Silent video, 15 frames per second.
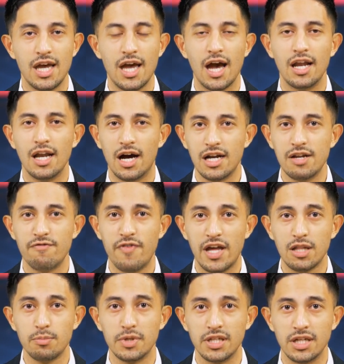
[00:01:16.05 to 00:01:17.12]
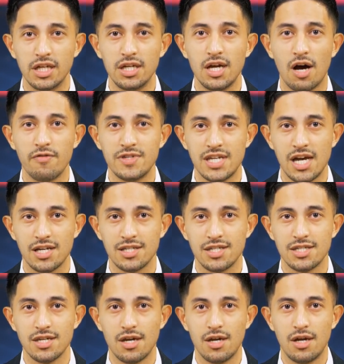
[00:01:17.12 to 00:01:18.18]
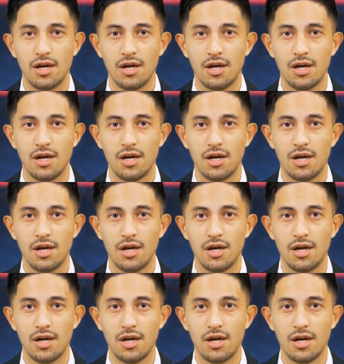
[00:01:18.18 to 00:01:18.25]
and unavailability of tests.